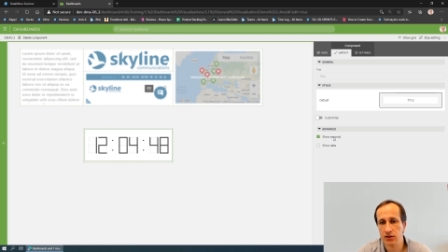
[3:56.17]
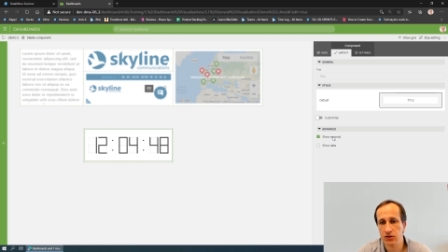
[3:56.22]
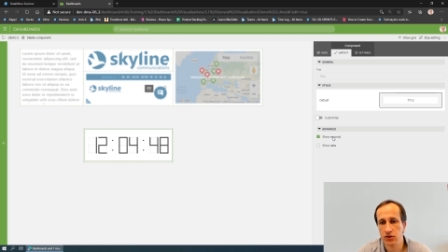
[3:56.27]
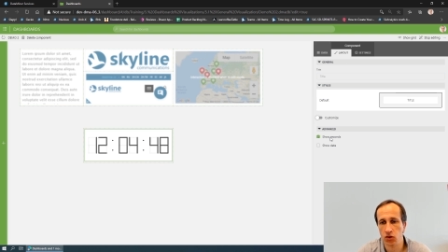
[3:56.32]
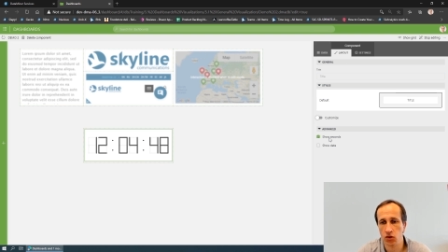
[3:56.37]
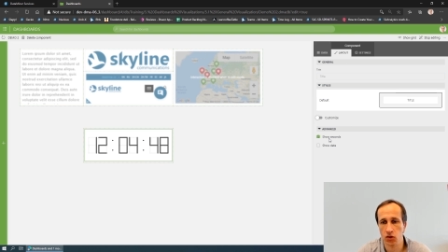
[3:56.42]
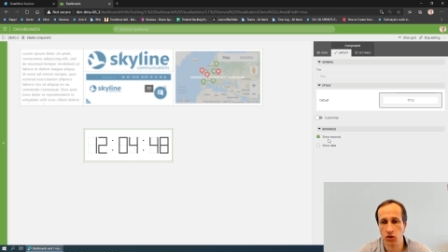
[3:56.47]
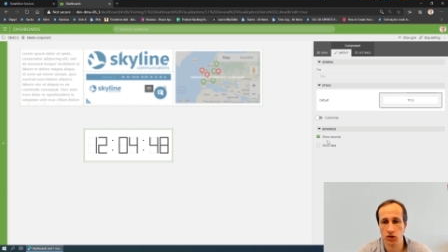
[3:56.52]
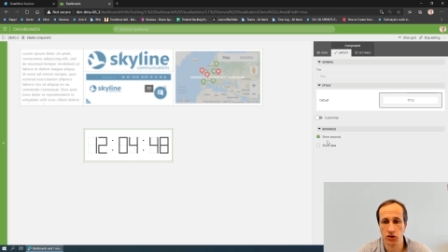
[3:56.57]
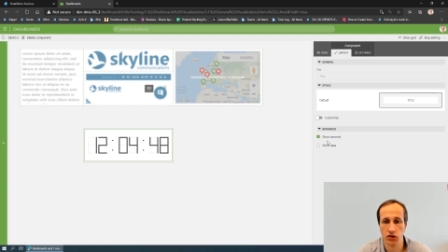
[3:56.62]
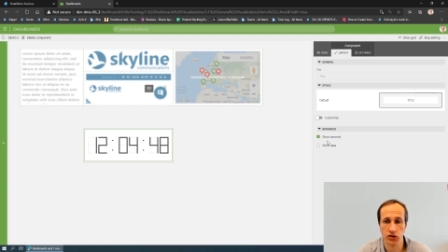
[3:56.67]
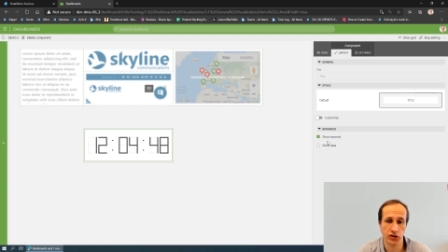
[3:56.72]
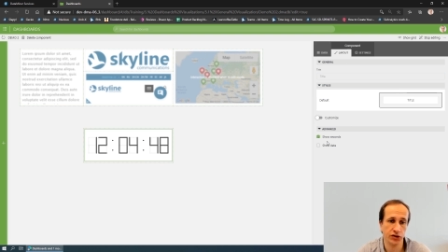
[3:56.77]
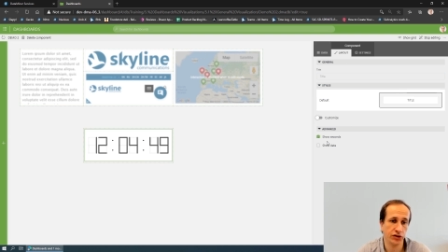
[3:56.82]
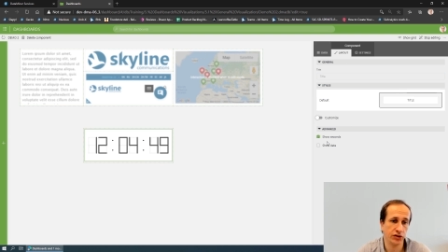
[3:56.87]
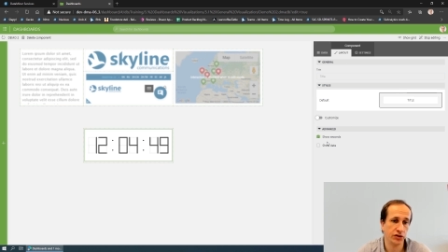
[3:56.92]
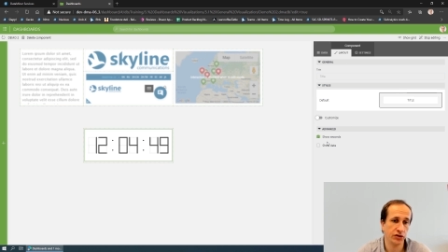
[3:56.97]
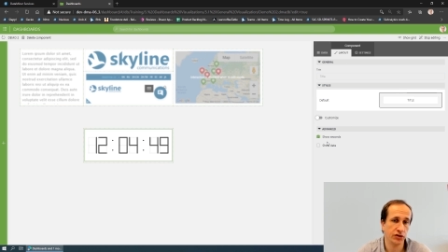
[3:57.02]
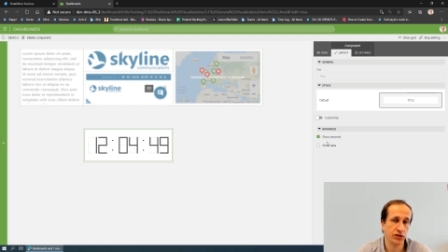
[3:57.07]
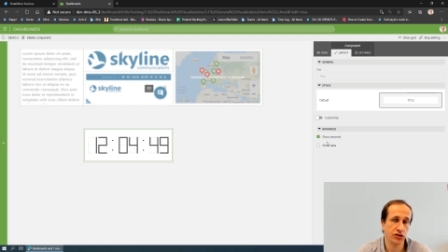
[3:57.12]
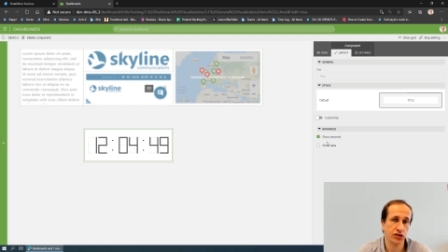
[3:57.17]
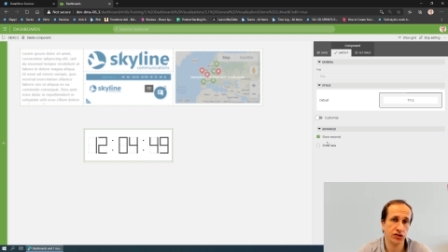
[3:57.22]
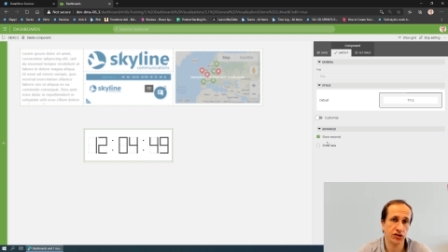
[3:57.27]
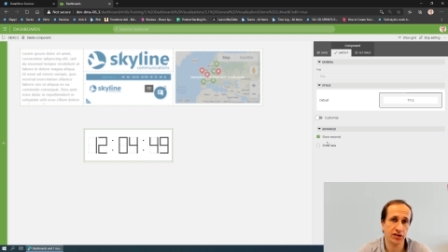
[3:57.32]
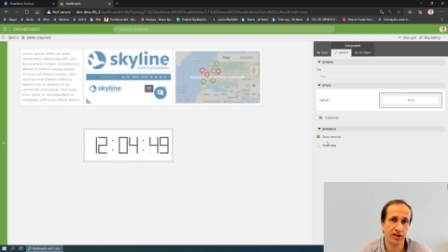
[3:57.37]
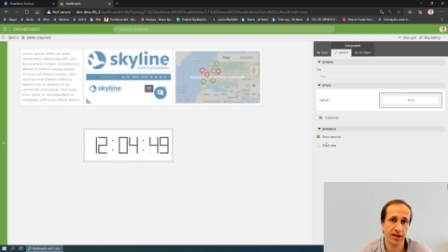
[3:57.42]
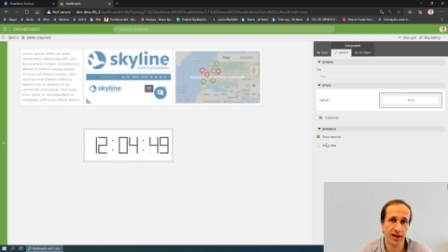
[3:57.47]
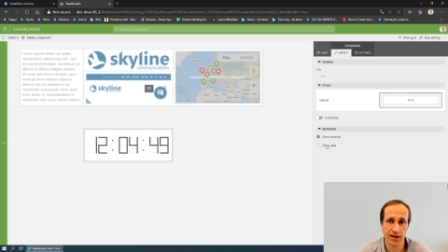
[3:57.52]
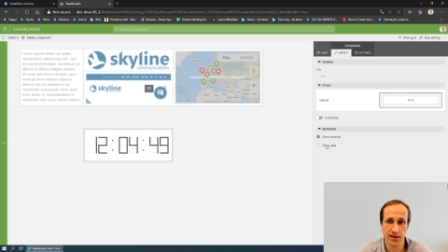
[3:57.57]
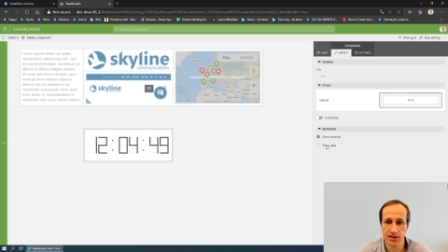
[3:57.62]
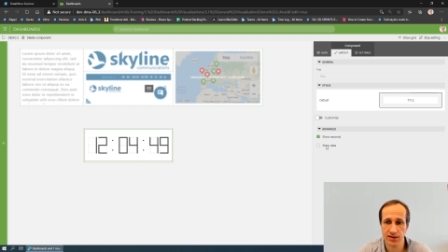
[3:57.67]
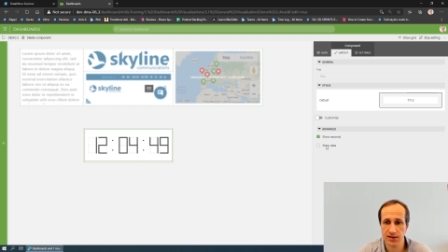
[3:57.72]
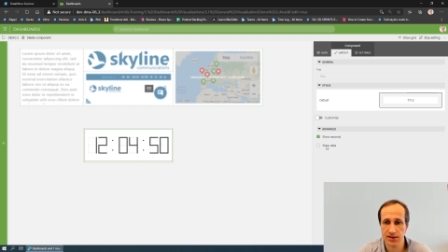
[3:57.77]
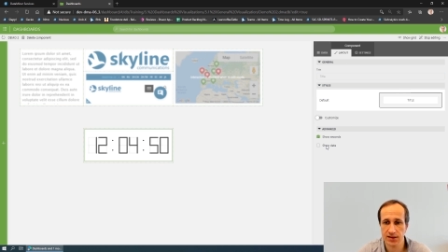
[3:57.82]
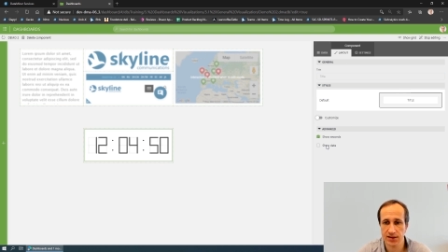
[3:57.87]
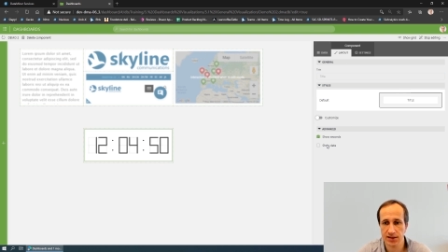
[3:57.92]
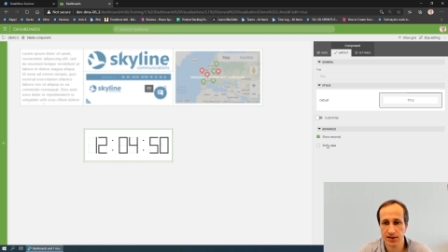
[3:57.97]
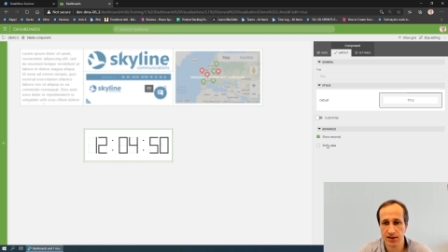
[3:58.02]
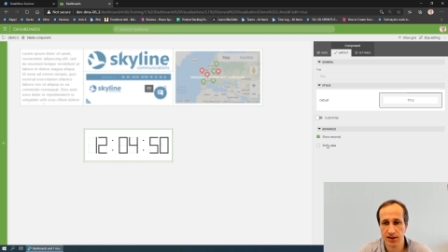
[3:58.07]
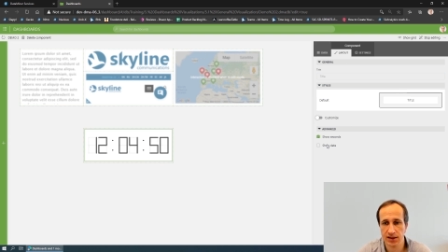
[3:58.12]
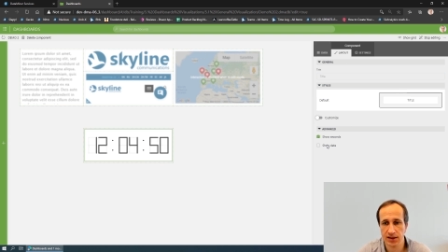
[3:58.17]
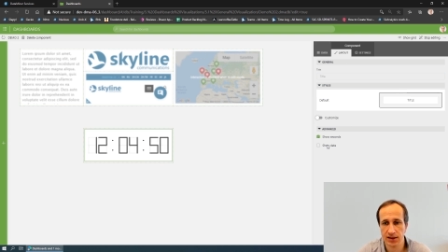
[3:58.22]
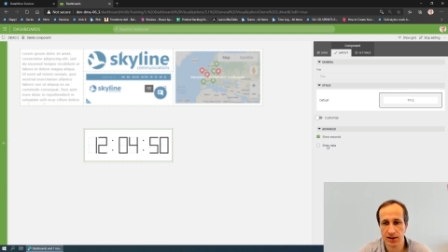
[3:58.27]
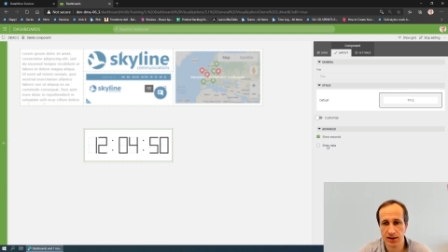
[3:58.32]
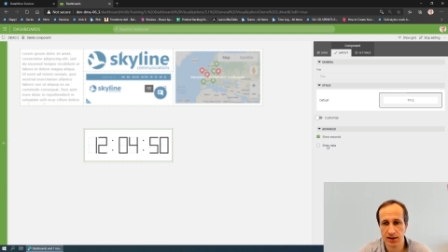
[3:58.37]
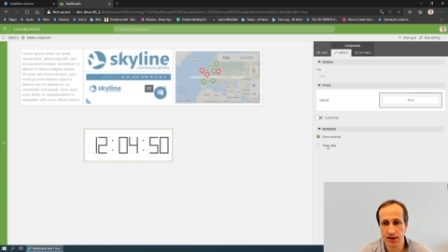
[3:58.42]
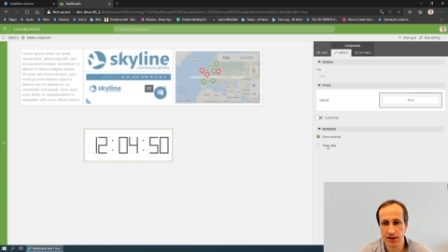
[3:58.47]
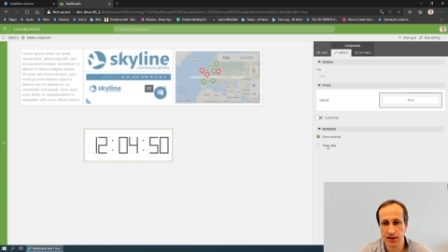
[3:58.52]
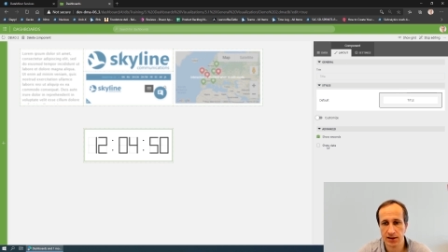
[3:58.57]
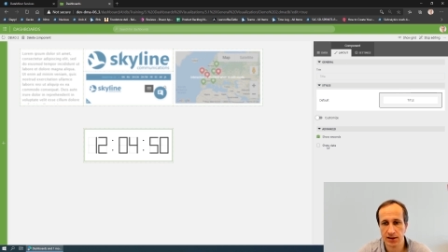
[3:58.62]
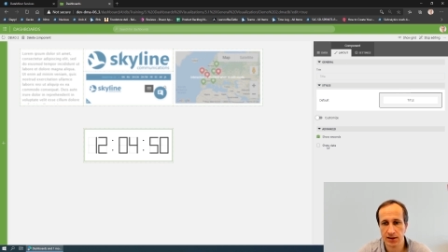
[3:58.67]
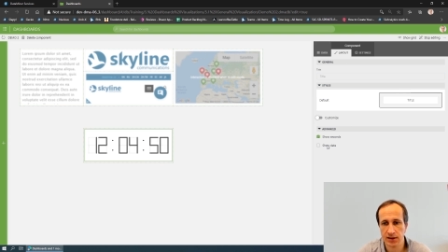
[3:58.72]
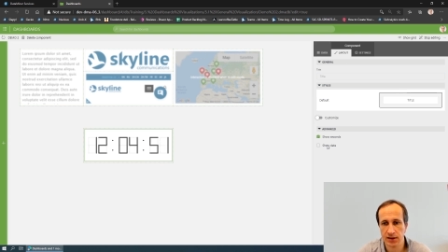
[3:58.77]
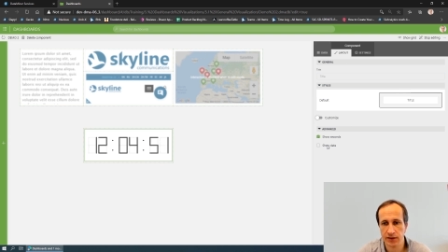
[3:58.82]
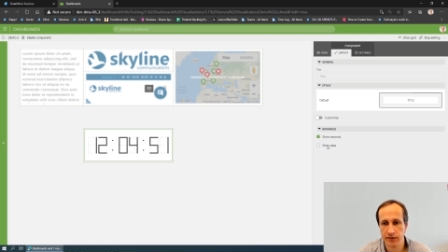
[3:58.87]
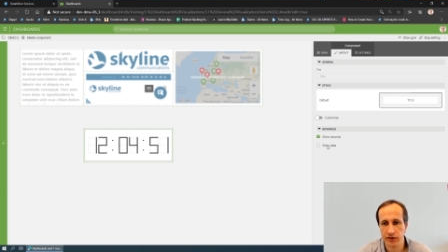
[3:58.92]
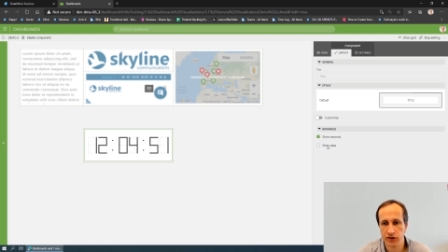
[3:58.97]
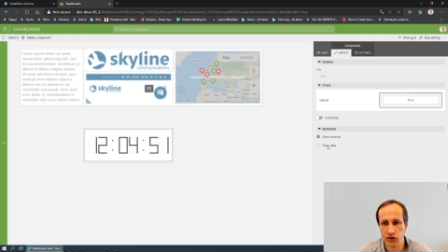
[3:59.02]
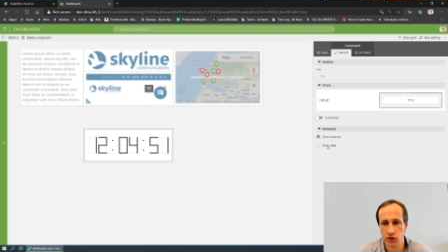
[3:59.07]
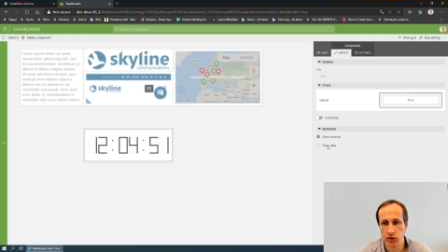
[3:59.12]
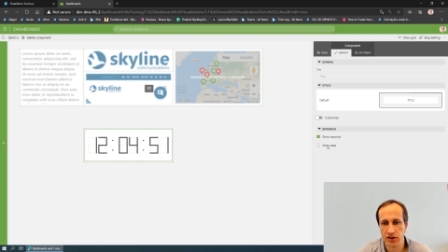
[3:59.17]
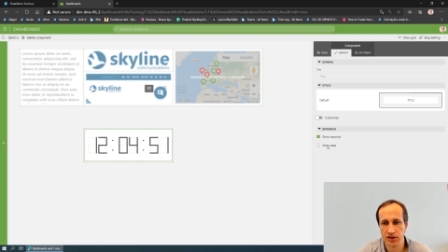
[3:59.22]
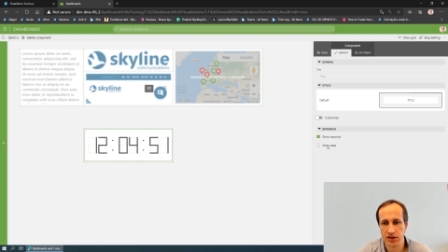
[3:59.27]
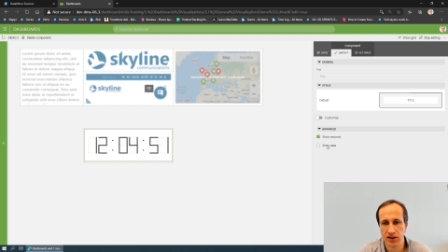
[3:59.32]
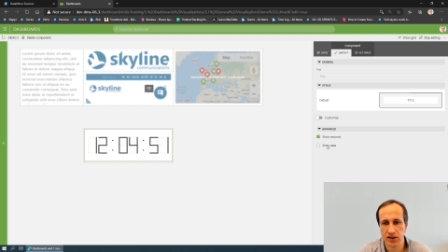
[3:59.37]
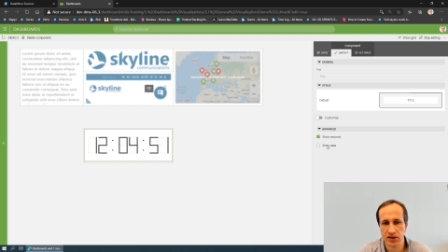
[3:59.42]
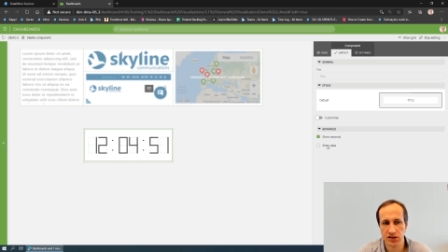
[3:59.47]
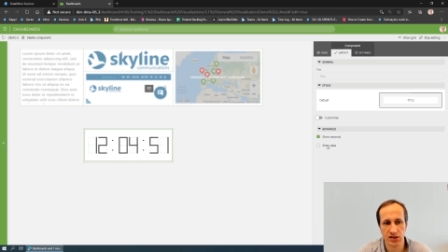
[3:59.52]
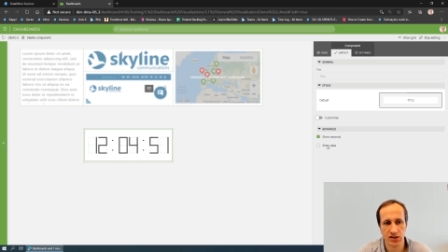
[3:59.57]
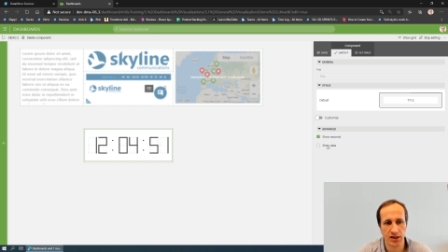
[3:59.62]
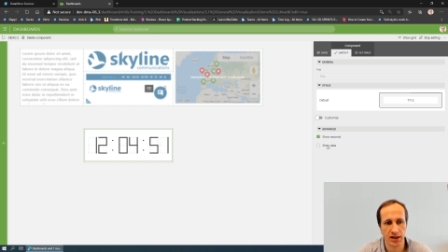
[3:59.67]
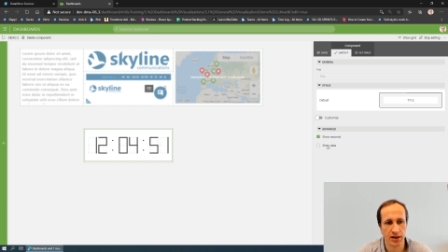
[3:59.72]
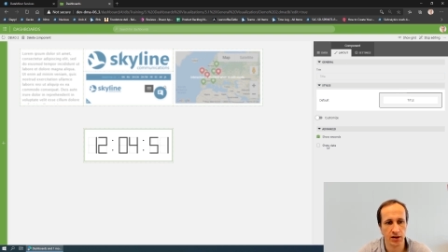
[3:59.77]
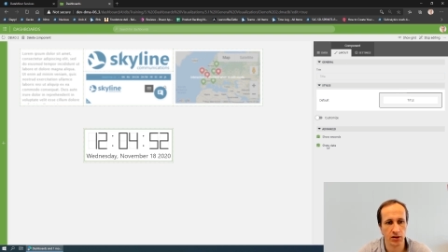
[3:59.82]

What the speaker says: toggle the seconds in the visualization